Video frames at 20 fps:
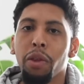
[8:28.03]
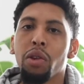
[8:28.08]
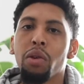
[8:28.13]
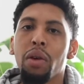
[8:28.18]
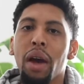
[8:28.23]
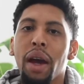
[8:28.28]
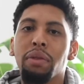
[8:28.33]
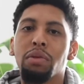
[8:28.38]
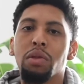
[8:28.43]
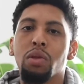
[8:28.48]

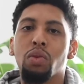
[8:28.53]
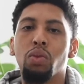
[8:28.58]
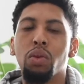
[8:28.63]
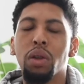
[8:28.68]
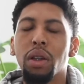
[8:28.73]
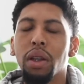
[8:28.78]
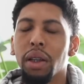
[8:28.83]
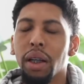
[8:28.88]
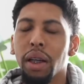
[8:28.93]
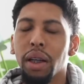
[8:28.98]
You have to
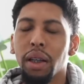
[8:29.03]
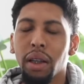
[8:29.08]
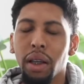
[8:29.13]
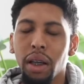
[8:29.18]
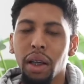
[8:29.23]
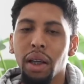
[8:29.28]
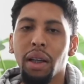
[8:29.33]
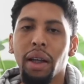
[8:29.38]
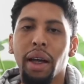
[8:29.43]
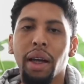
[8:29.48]
really,
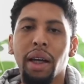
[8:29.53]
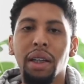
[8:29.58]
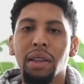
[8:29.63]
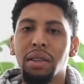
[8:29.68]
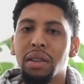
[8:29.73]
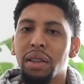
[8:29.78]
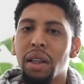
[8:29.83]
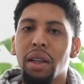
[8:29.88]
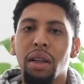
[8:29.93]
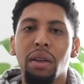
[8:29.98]
again, like I
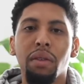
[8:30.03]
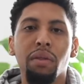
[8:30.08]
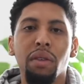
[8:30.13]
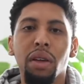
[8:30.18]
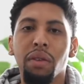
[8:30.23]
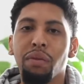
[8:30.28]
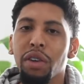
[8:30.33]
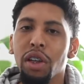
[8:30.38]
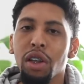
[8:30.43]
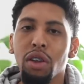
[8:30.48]
said in
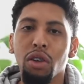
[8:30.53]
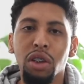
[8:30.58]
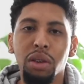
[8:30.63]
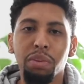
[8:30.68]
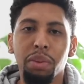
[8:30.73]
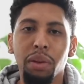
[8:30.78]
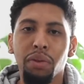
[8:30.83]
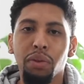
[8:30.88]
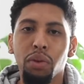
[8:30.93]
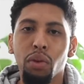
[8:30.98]

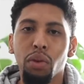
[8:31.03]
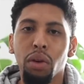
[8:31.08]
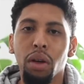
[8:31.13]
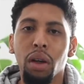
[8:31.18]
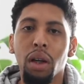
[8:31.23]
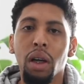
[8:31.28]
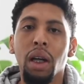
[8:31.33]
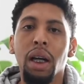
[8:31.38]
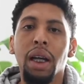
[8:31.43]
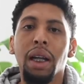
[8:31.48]
videos
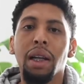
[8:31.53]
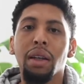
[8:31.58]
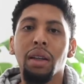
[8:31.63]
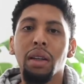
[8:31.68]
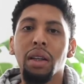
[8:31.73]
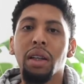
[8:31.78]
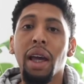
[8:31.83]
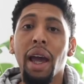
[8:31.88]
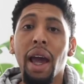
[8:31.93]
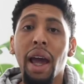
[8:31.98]
before,
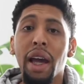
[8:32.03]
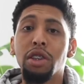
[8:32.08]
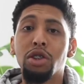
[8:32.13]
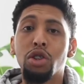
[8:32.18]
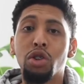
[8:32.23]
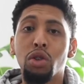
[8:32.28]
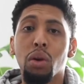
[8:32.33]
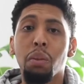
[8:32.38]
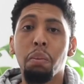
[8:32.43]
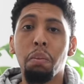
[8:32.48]
look
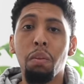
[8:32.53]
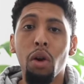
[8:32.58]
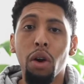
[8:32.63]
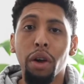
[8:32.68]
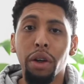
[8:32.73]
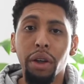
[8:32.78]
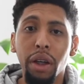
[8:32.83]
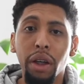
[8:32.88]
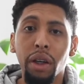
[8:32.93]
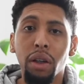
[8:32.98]
at your
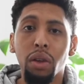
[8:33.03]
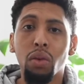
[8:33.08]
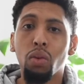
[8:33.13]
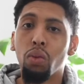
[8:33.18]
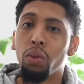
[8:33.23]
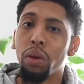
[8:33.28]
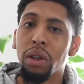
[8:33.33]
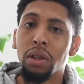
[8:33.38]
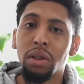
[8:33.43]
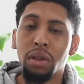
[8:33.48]
market
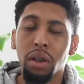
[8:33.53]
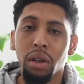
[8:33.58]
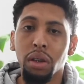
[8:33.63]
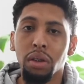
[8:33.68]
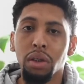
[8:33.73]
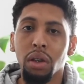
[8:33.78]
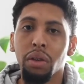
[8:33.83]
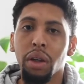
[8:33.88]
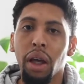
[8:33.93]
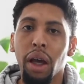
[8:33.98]

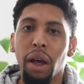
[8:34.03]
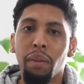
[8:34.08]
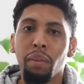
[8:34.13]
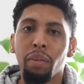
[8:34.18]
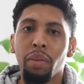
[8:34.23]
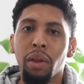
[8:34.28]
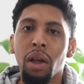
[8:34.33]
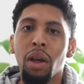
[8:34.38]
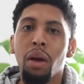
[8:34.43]
research, okay?